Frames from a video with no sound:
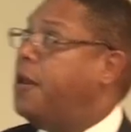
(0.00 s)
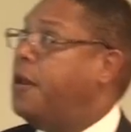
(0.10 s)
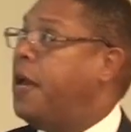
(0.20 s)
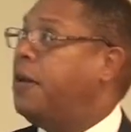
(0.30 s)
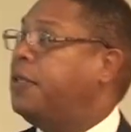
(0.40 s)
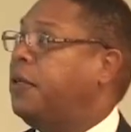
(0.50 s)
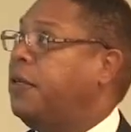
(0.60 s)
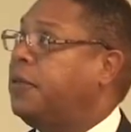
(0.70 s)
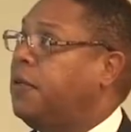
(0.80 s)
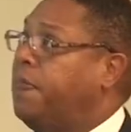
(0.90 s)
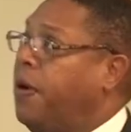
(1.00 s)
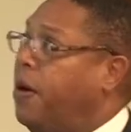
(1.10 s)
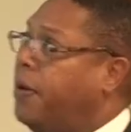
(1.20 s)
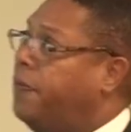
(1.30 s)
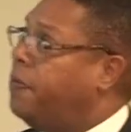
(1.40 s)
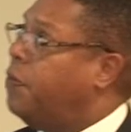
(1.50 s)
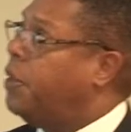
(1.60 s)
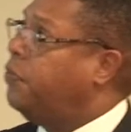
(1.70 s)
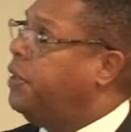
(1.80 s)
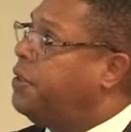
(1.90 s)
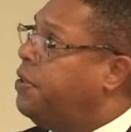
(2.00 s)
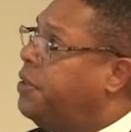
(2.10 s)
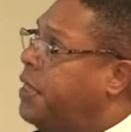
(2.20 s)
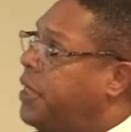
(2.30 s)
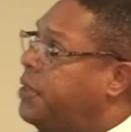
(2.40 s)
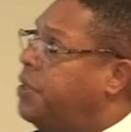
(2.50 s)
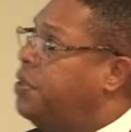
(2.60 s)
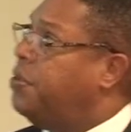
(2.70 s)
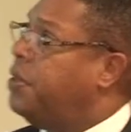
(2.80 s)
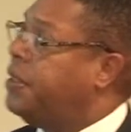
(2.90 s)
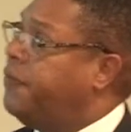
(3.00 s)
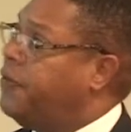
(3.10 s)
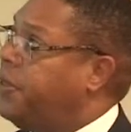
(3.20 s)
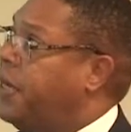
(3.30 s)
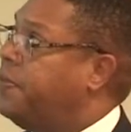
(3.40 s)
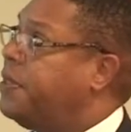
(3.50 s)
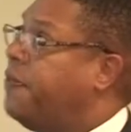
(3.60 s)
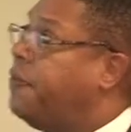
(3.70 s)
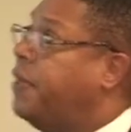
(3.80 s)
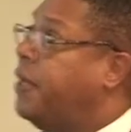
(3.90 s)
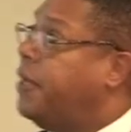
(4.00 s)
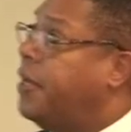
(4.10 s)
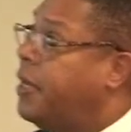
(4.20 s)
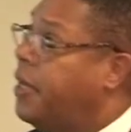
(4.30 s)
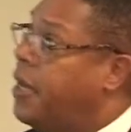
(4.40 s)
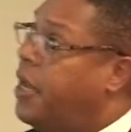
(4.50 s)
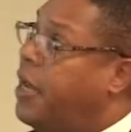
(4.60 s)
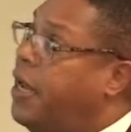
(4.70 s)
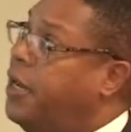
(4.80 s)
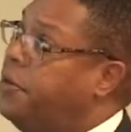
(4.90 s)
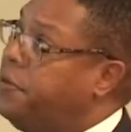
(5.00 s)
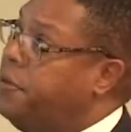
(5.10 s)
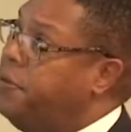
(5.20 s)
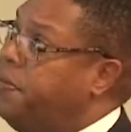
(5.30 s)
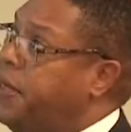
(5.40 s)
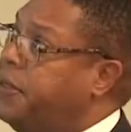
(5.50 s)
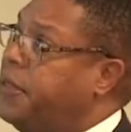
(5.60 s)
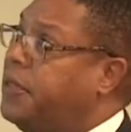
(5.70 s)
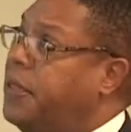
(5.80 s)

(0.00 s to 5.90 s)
Now, there's also part of what research has to do with different types of thinking, and there are two basic